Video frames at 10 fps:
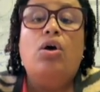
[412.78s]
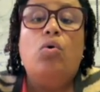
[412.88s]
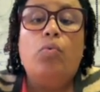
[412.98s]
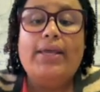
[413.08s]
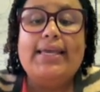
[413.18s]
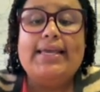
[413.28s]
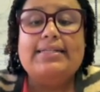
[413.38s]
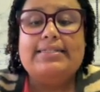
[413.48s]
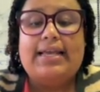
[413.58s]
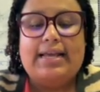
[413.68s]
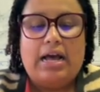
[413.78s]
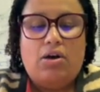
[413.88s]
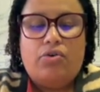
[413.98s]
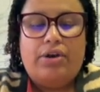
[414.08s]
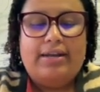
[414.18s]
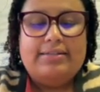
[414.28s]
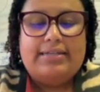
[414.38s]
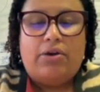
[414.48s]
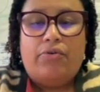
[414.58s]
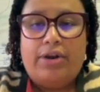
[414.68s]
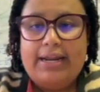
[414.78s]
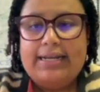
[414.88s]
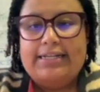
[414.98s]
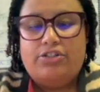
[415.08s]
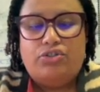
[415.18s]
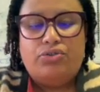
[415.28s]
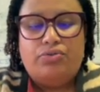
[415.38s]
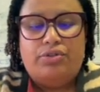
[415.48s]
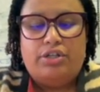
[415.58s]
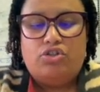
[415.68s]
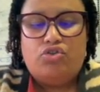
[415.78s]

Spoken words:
We can take our credit directly to the